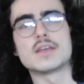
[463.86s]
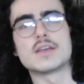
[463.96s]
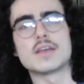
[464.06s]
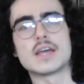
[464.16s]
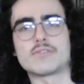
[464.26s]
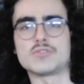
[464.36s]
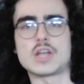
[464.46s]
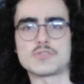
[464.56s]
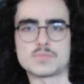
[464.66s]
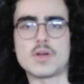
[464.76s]
after not
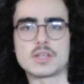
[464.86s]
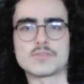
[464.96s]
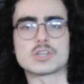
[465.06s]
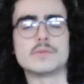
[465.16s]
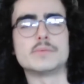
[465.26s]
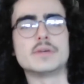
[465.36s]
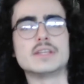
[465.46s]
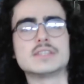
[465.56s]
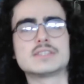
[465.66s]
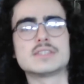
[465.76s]
responding for a couple
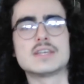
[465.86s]
minutes,